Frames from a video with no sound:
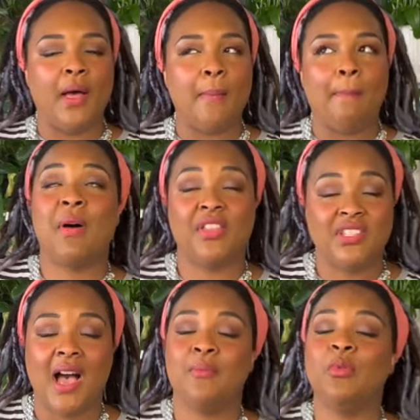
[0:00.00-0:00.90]
but by the
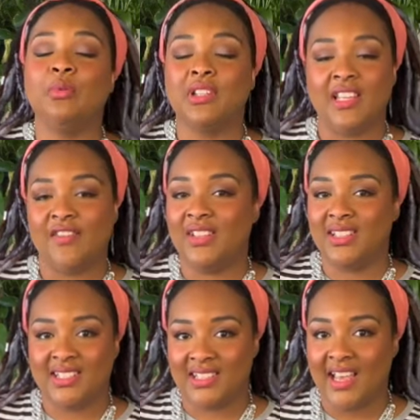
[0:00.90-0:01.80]
time we were leaving
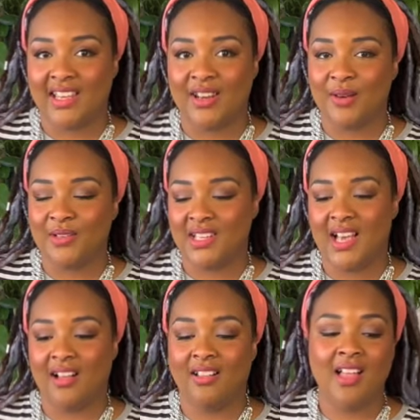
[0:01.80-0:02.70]
the second
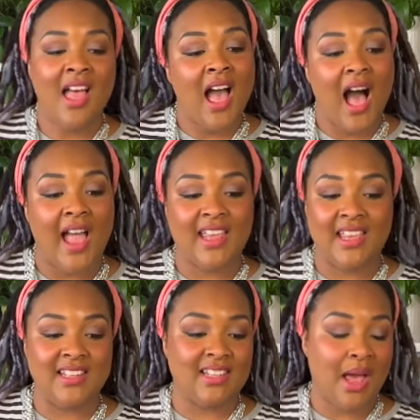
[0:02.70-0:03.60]
hotel, I
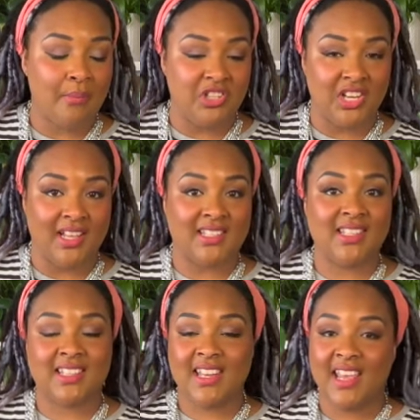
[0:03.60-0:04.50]
ended up
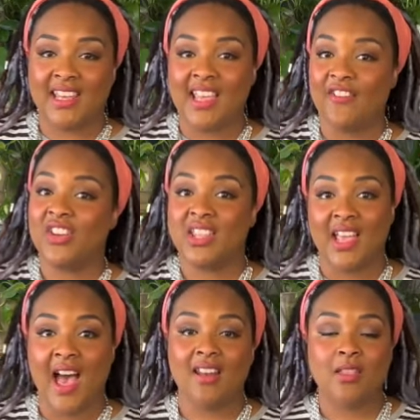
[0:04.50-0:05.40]
just taking
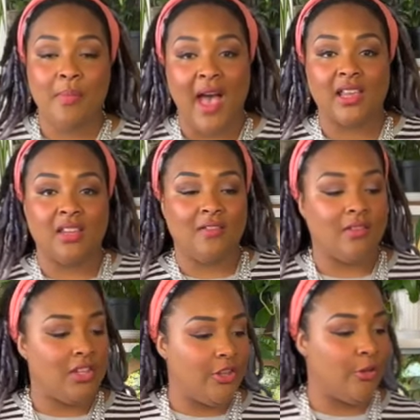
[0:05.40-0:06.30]
everything out of the
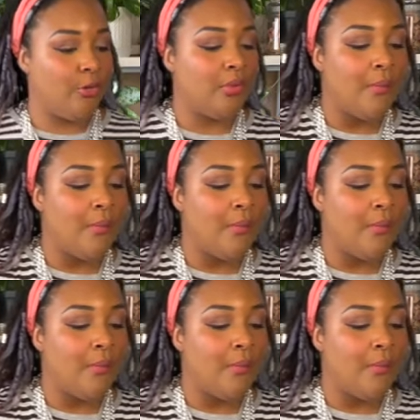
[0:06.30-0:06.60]
packing cube